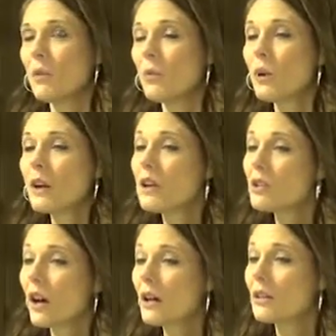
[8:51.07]
We're going
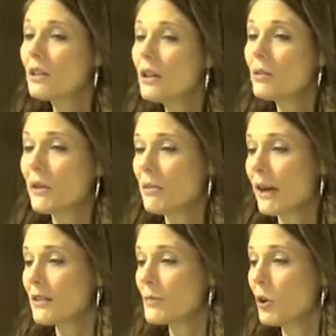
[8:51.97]
to talk a little bit
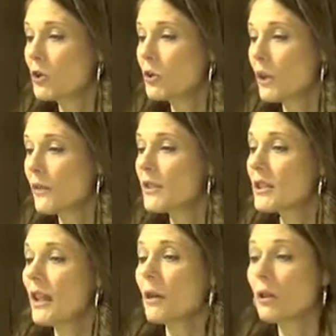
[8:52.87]
about spiritual gifts
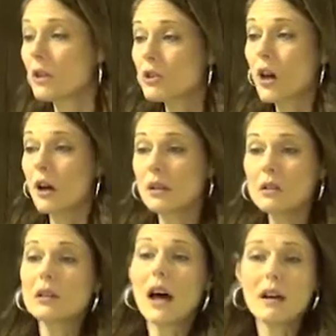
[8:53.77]
today. We're going to talk a
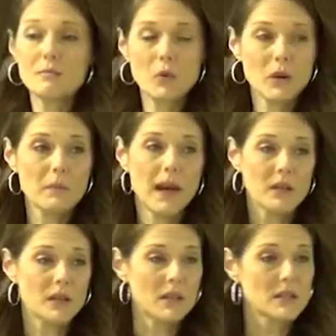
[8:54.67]
lot more
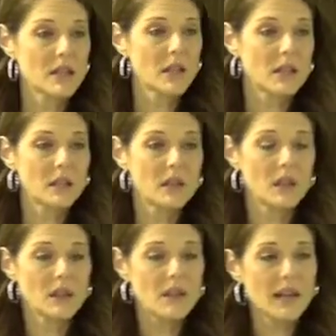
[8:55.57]
about it in
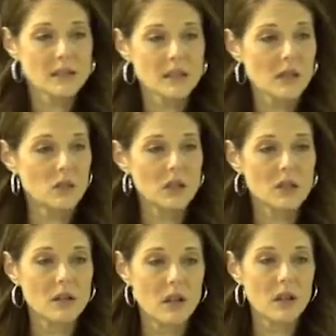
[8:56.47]
the next
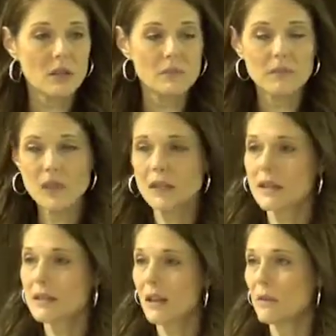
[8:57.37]
session, the
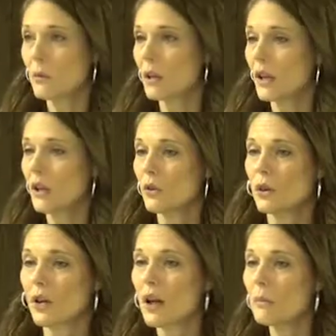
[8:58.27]
next time that we're together
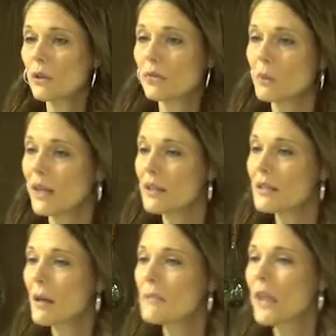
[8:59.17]
in a couple of
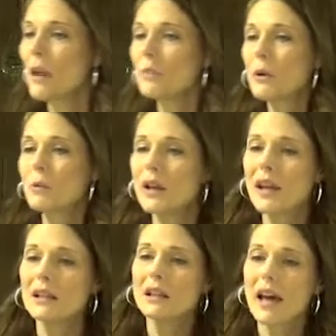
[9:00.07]
weeks. But what
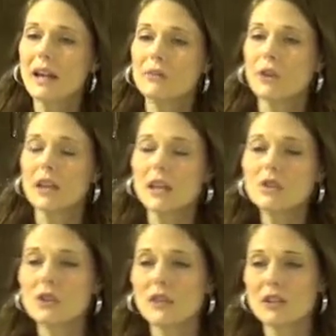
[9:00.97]
I'd like for
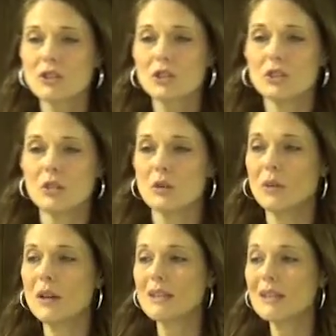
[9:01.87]
each of us to
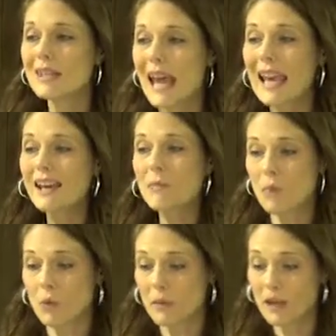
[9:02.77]
do is to take a
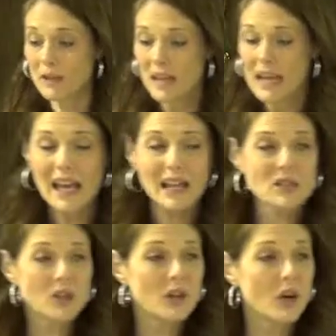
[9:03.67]
moment and
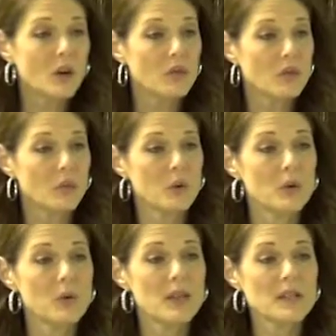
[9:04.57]
to go
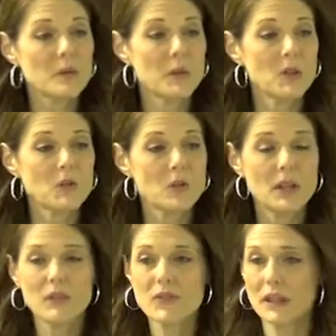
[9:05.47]
through this spiritual
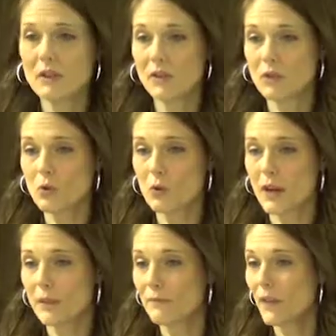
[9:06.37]
gifts
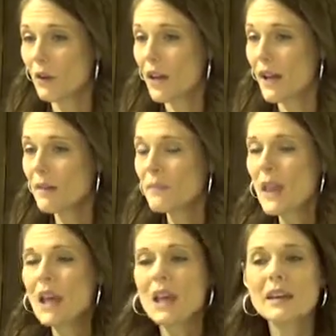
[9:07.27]
inventory, okay?
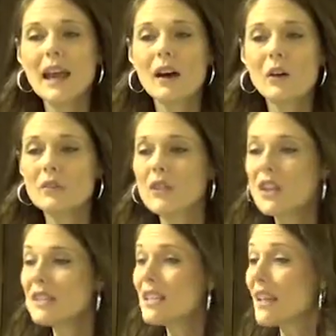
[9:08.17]
Now,
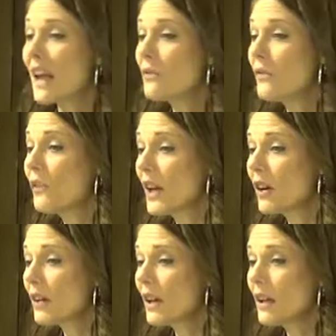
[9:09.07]
this is a
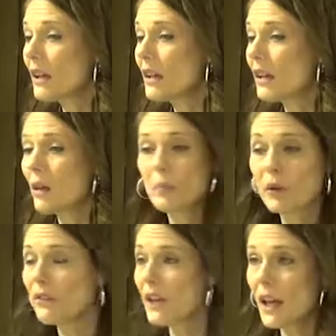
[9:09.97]
very
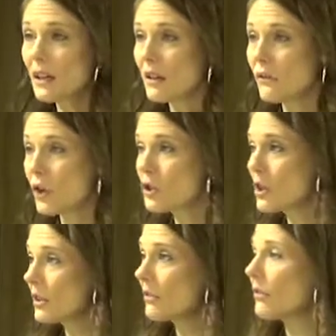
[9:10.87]
abbreviated
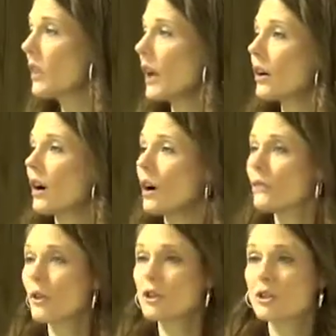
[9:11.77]
version. There
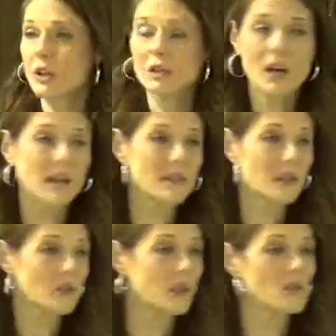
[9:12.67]
are versions online
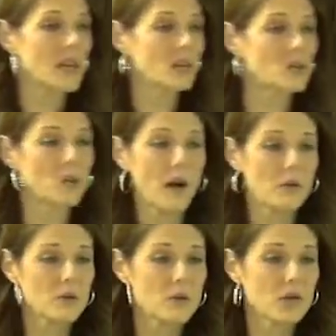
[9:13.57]
that are going to take you 2
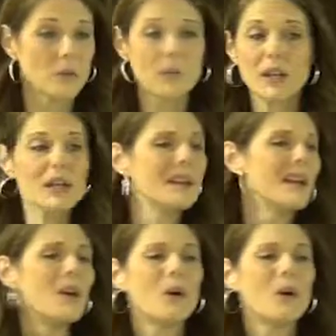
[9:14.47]
hours to complete.